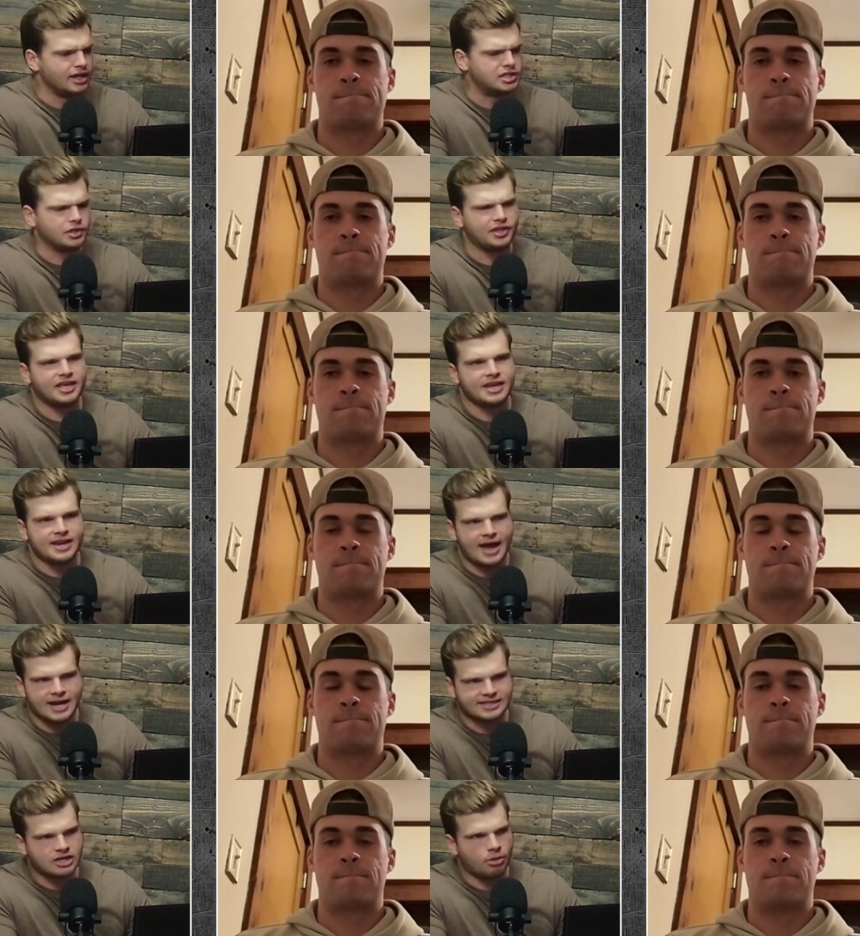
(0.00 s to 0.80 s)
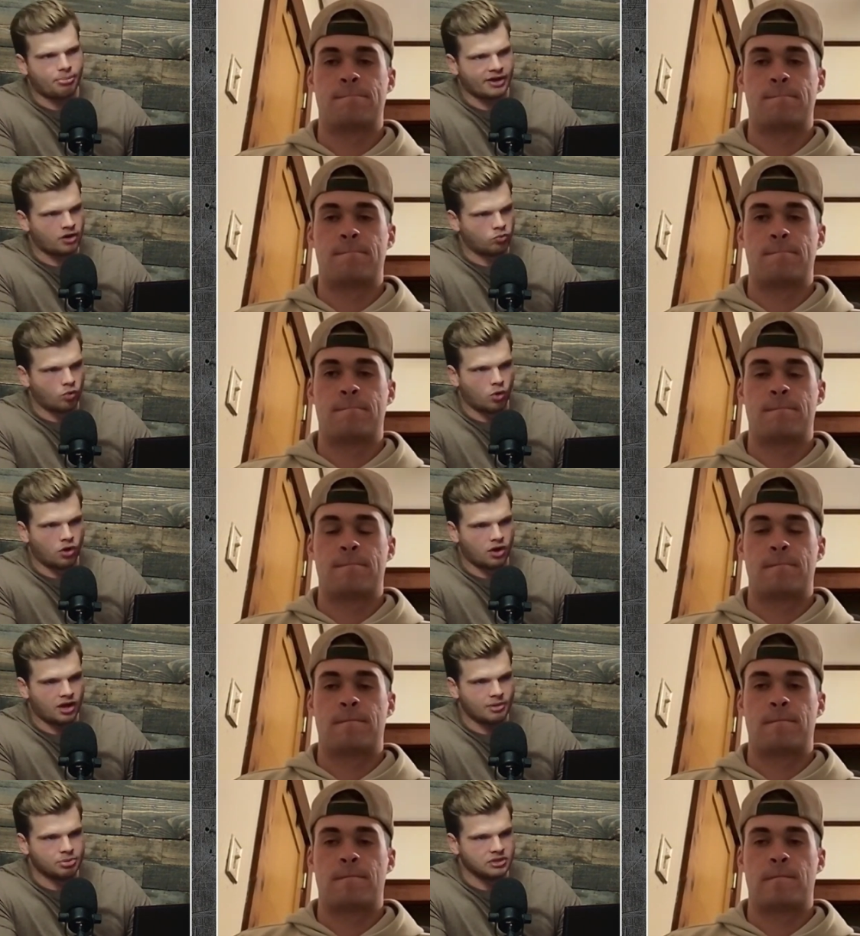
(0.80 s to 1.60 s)
Speaker 1: until they get knocked out by
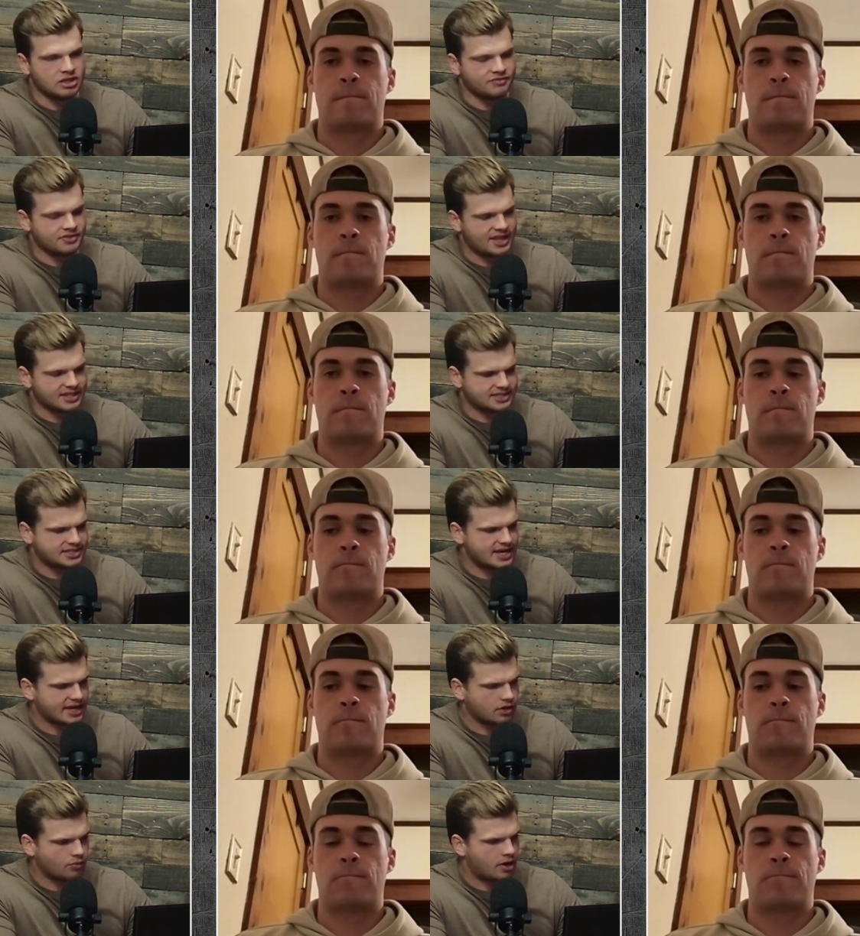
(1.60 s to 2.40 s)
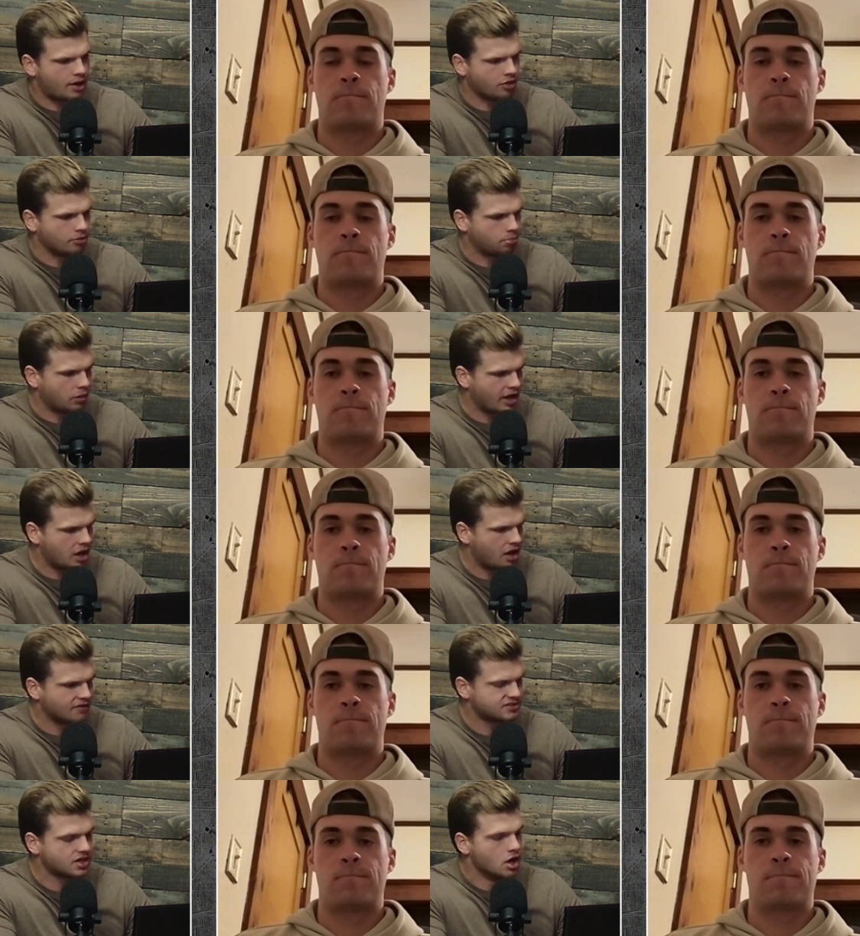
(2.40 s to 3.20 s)
Aurora, I believe, in that second round of the
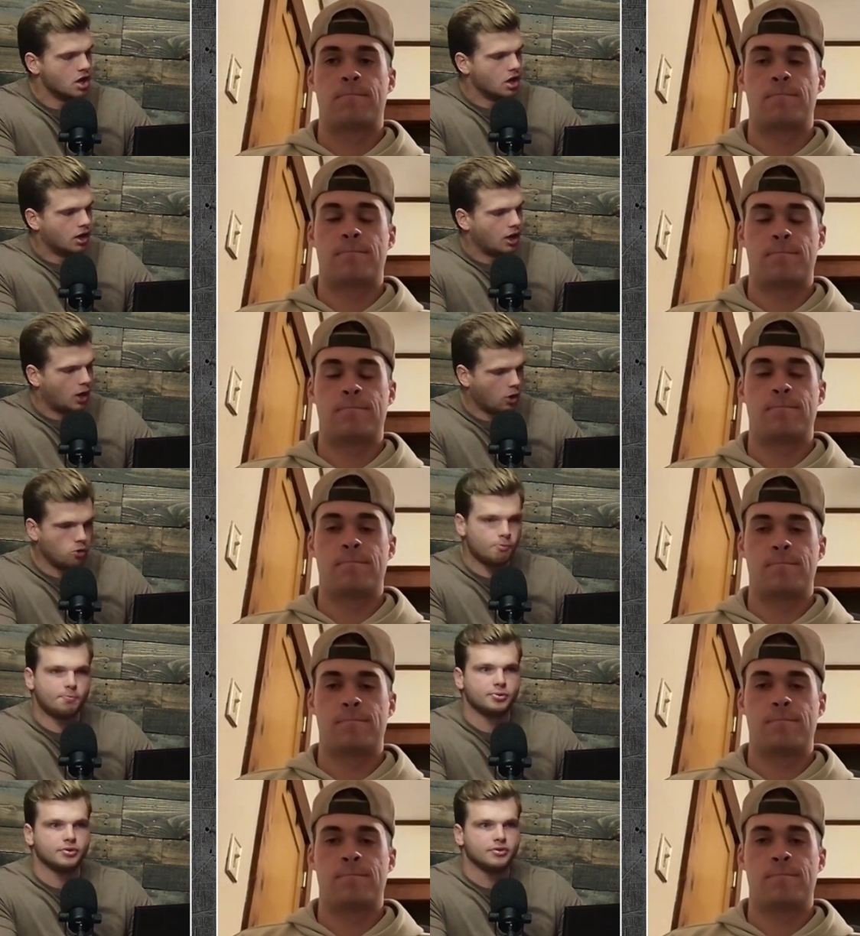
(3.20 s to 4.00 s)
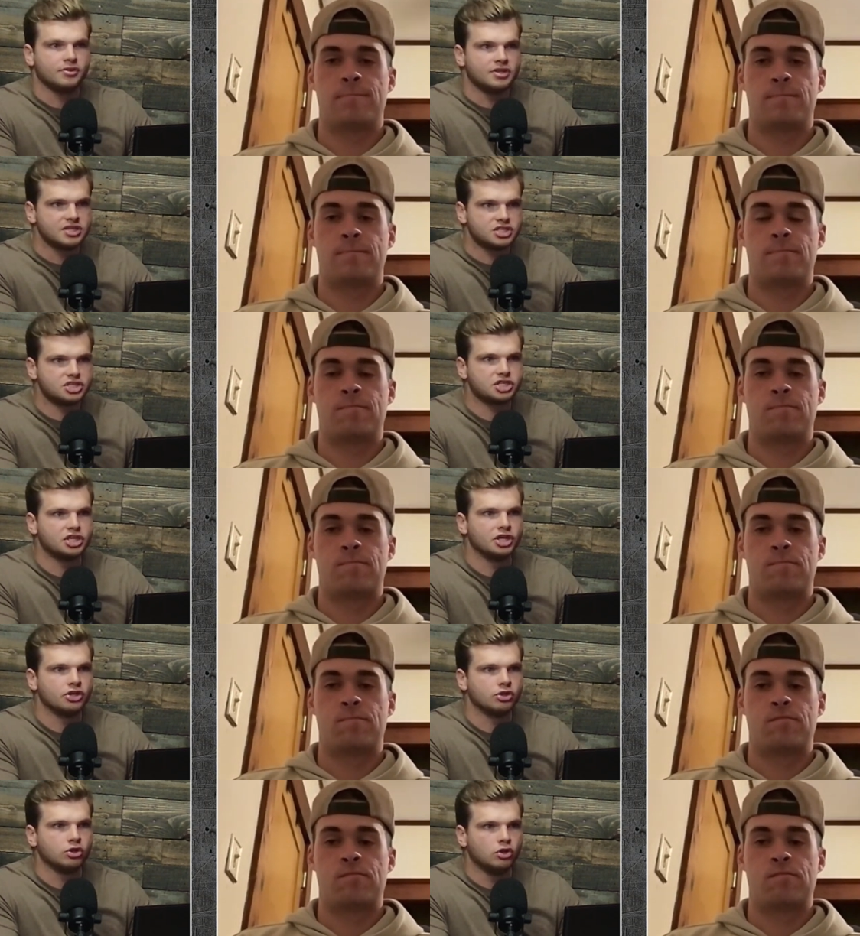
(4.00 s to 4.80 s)
playoffs. Hope this
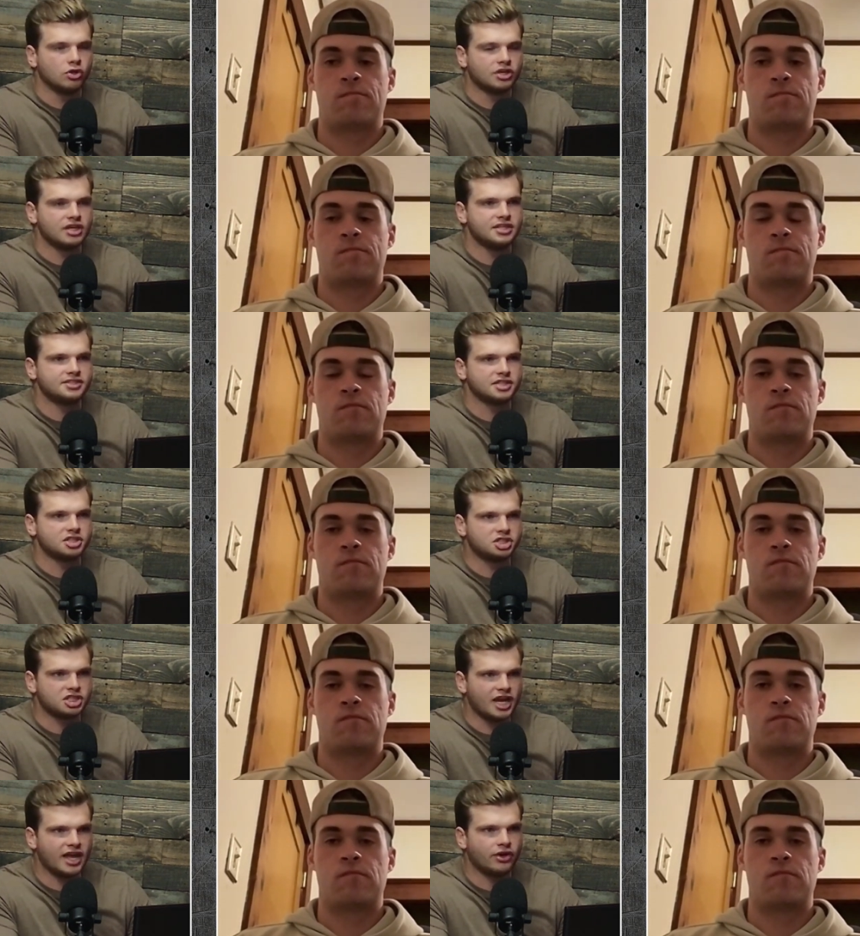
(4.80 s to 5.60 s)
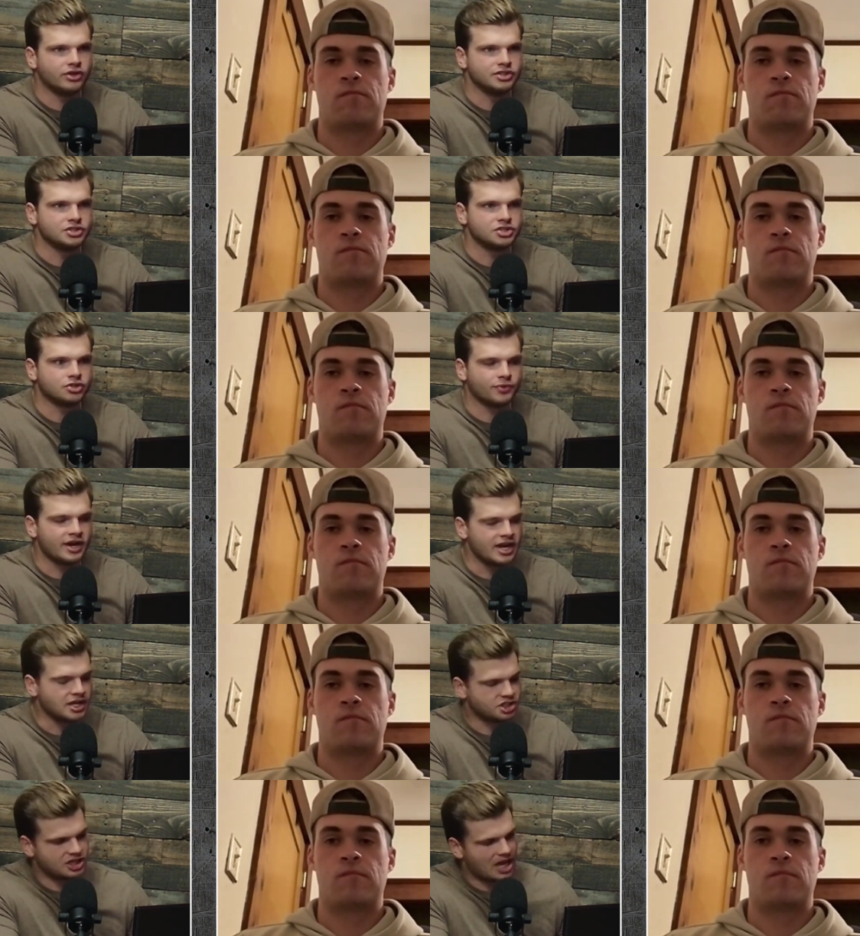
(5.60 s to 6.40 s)
year looking to challenge the
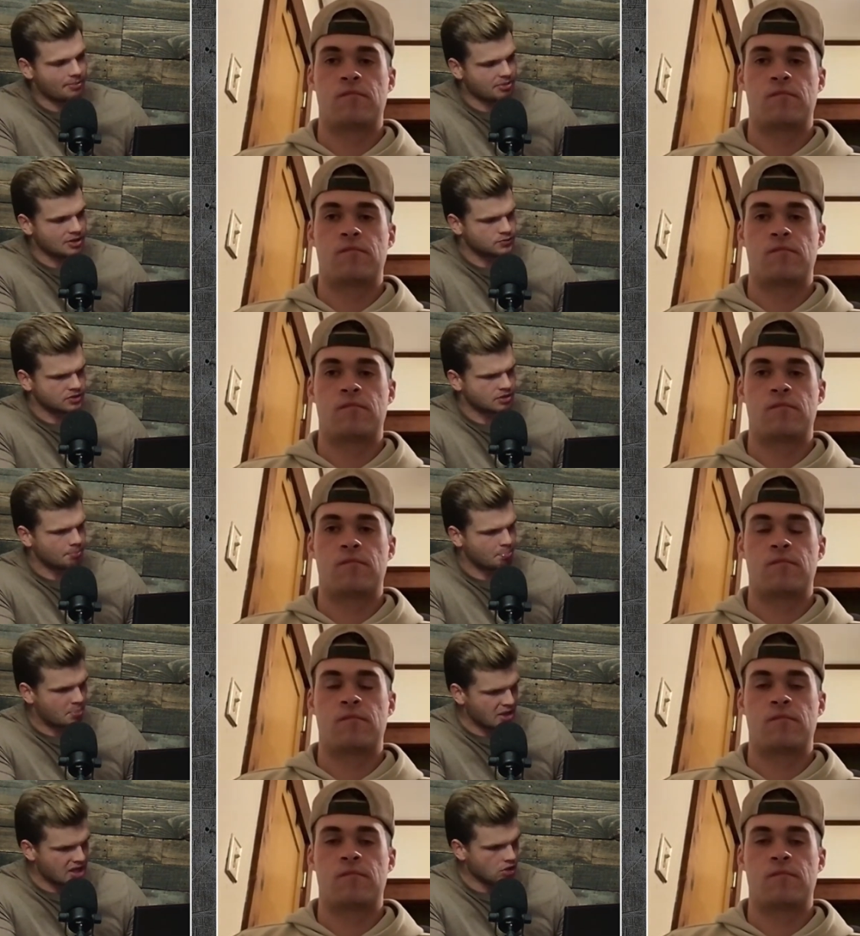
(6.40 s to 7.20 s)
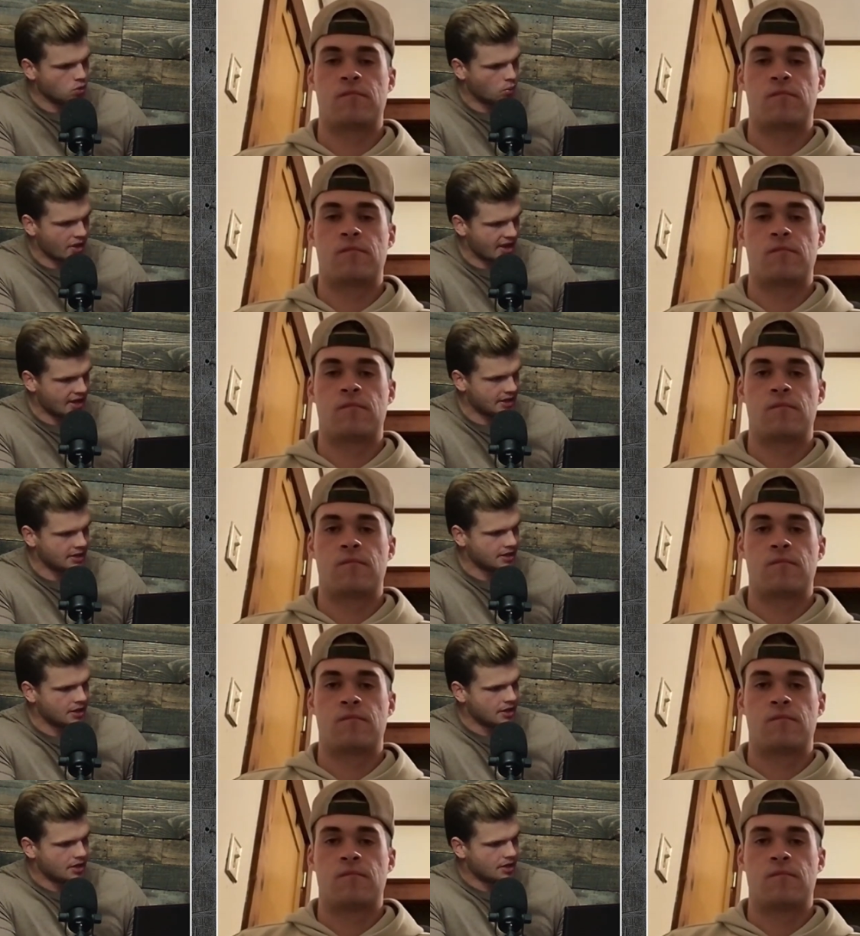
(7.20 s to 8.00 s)
reigning champions with a big win